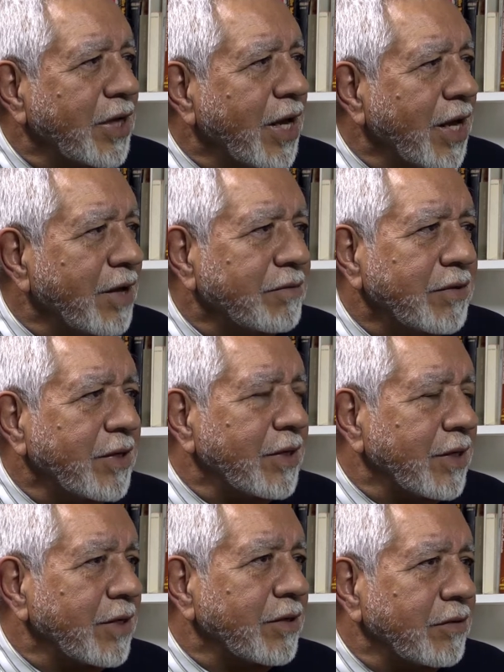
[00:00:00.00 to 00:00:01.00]
have,
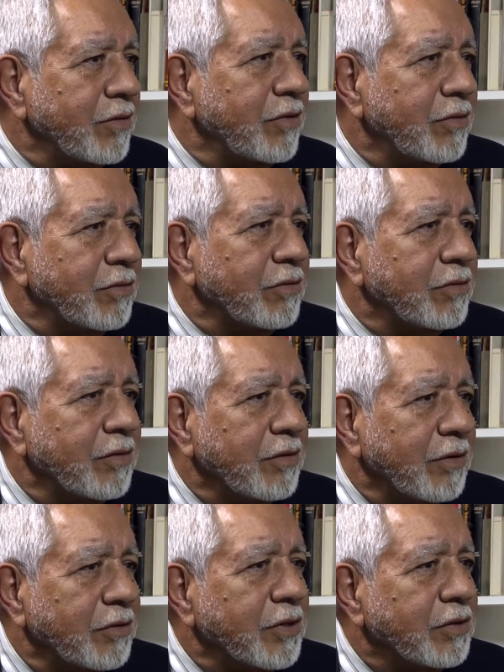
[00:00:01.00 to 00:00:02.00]
you
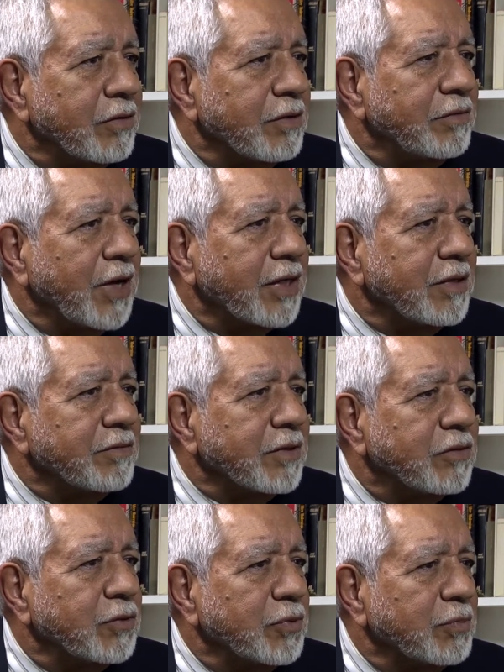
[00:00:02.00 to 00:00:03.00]
alluded to the fact of a
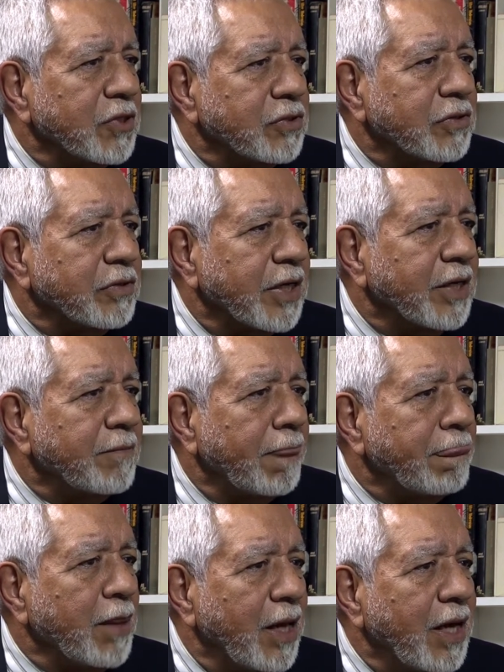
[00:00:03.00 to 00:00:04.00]
supermajority.
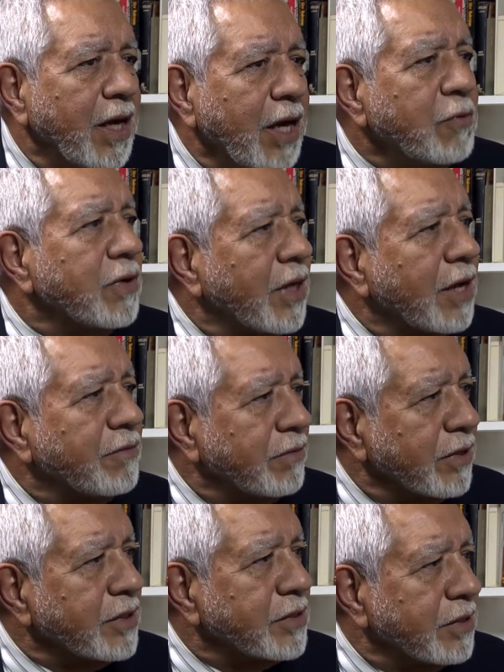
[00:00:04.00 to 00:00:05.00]
I would like
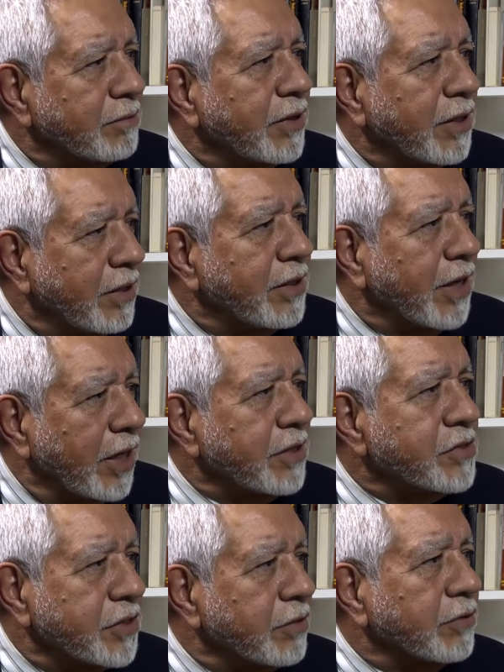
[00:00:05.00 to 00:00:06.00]
for us to be
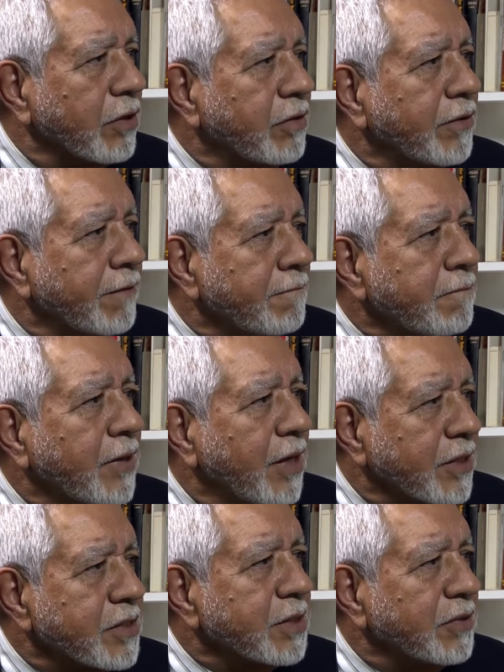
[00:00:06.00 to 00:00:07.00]
9-0
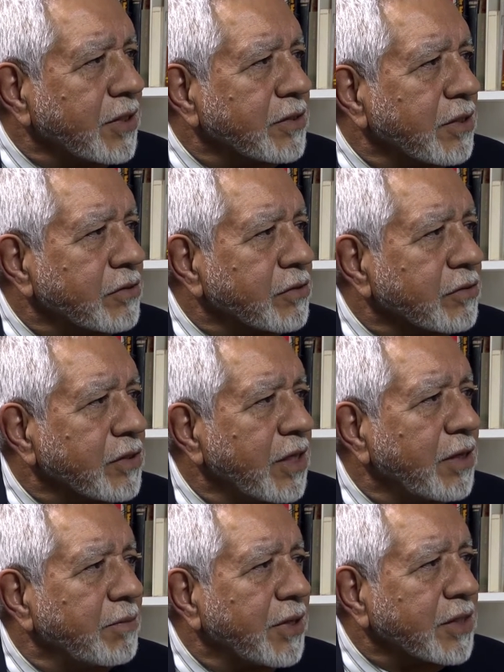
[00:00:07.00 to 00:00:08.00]
on some of these issues,
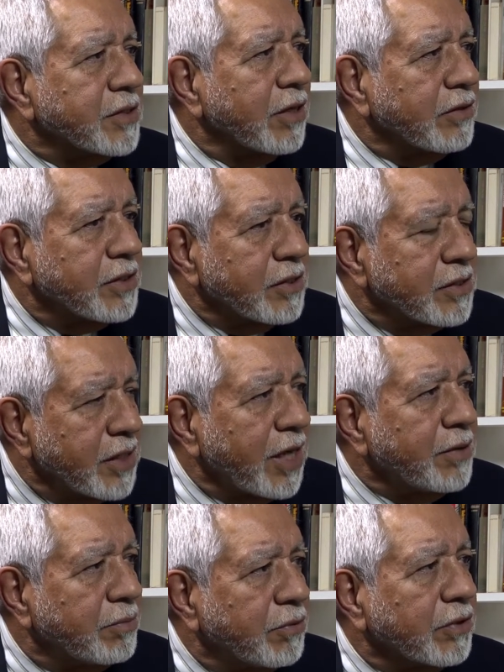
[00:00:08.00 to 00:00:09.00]
because they are just that
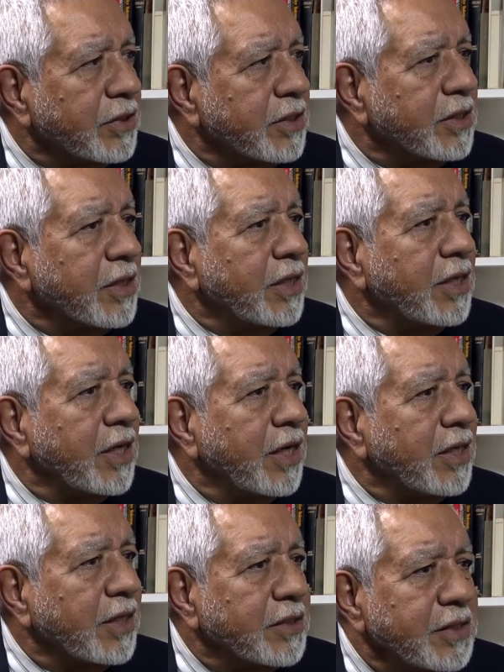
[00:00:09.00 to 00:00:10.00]
important.
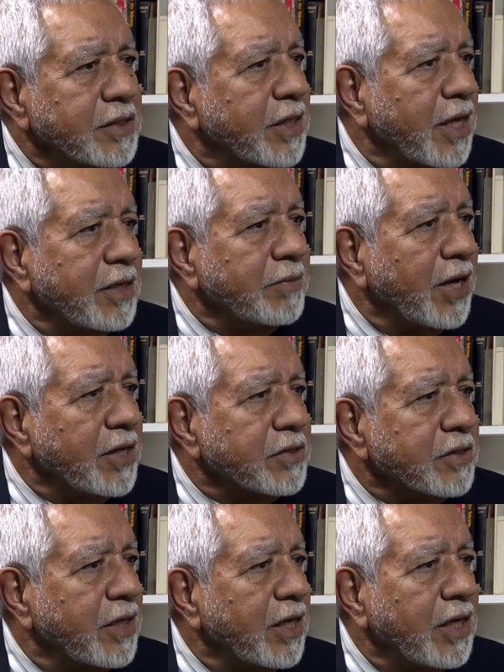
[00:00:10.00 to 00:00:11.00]
And I just can't
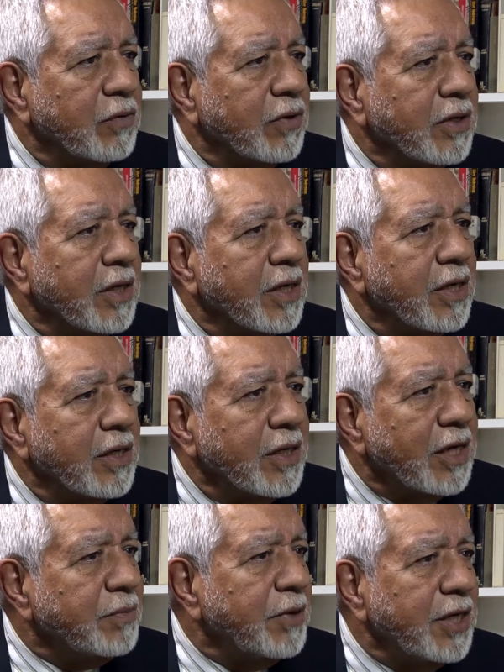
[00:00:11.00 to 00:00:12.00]
imagine anyone
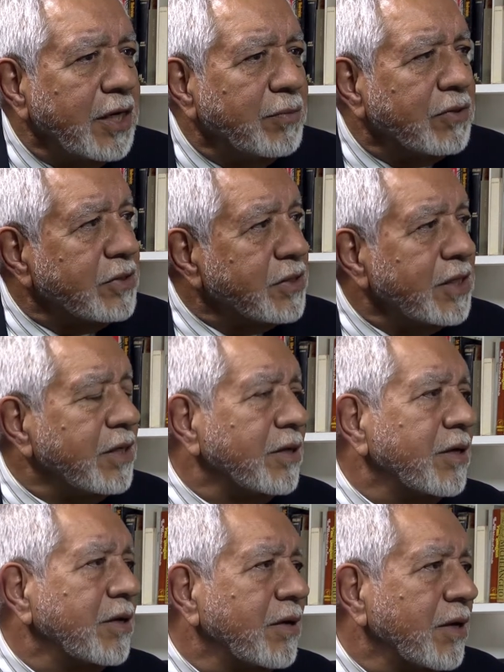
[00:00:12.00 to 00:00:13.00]
not being able to see
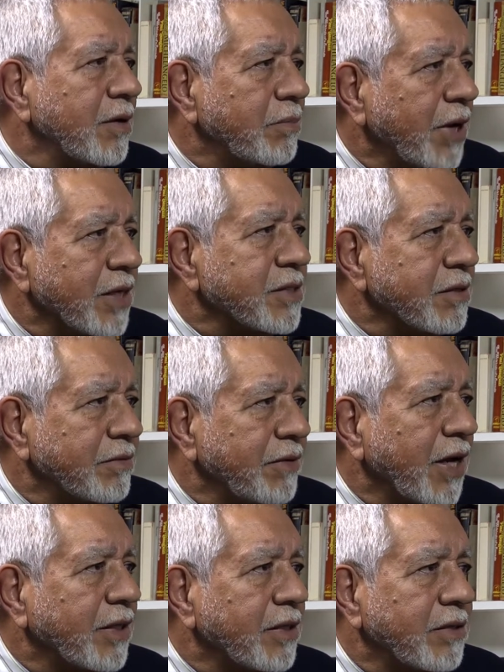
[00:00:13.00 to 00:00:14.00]
past the
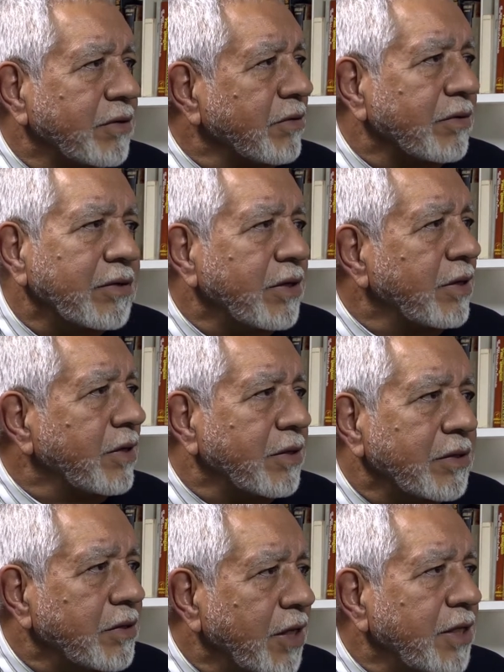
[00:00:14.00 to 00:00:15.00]
fact that there
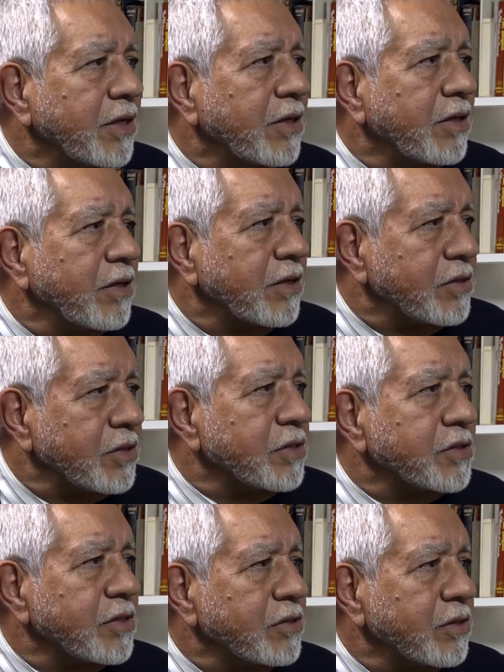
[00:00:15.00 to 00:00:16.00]
needed
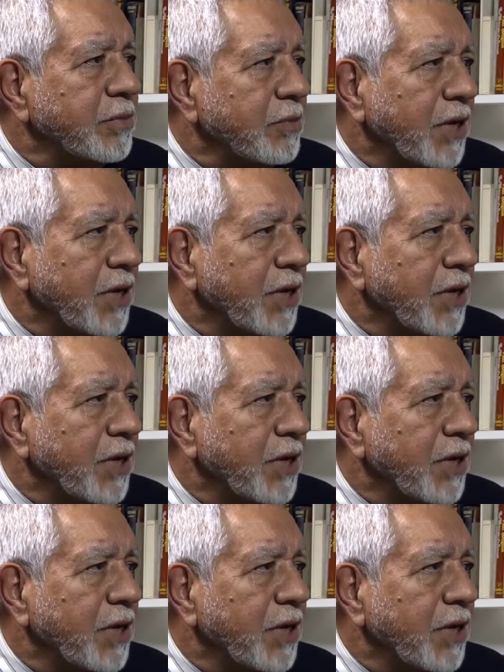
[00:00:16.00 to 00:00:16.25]
decisions to be